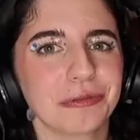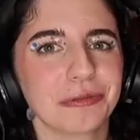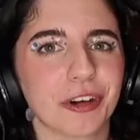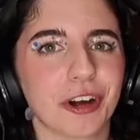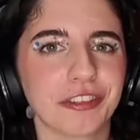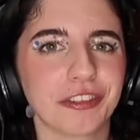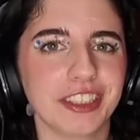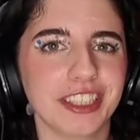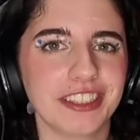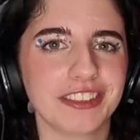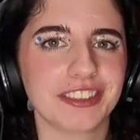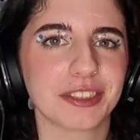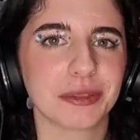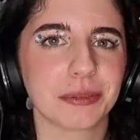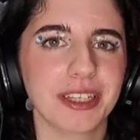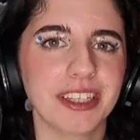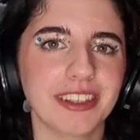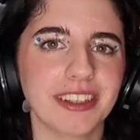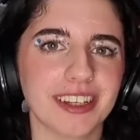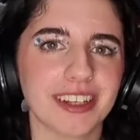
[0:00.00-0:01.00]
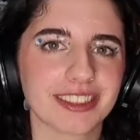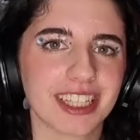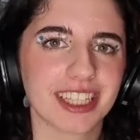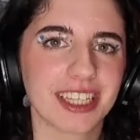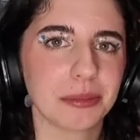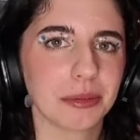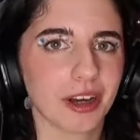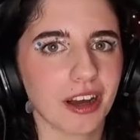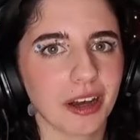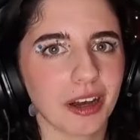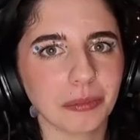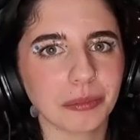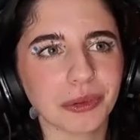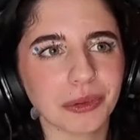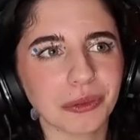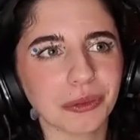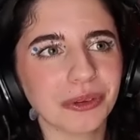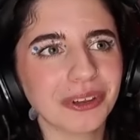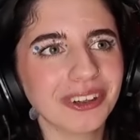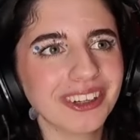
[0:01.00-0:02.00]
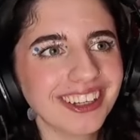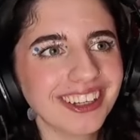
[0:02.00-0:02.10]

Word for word: Rory needs to be there to keep her humble.